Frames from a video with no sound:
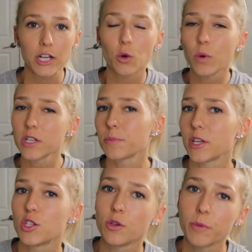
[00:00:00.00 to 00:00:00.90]
I don't want to
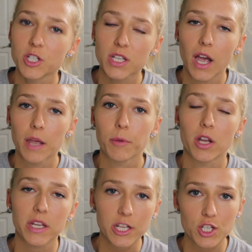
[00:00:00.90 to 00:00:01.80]
spend too much time
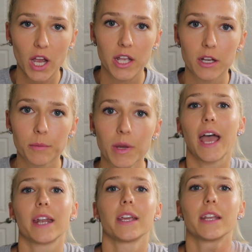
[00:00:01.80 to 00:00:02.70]
on each item
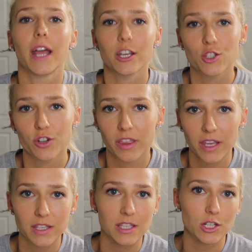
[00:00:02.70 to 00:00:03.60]
adding in extra
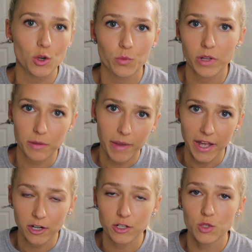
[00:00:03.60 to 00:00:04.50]
things that don't really matter,